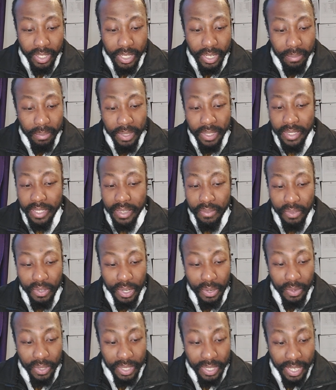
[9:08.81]
chapter seven,
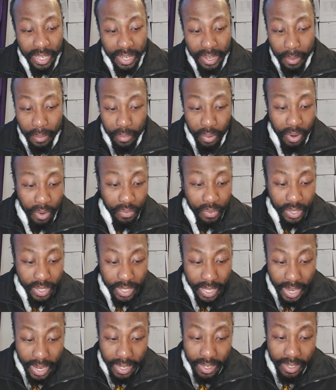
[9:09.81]
they were saying they
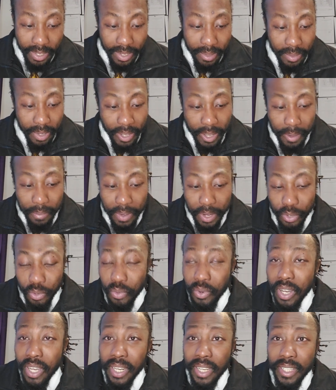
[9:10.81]
prophesied in their name and
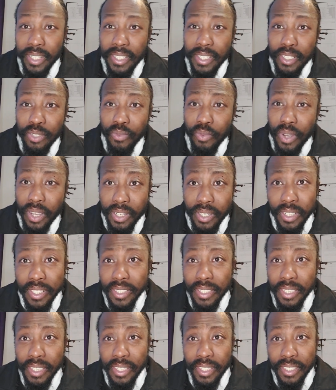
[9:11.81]
do all of these
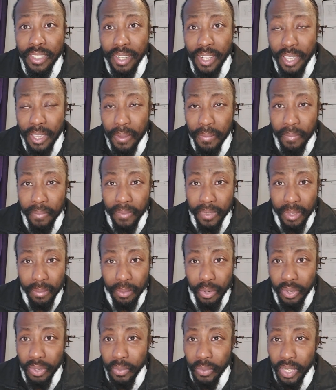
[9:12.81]
wonders in his name.
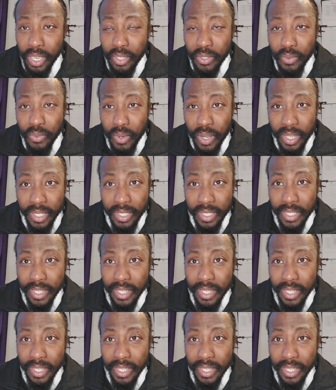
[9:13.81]
But guess what?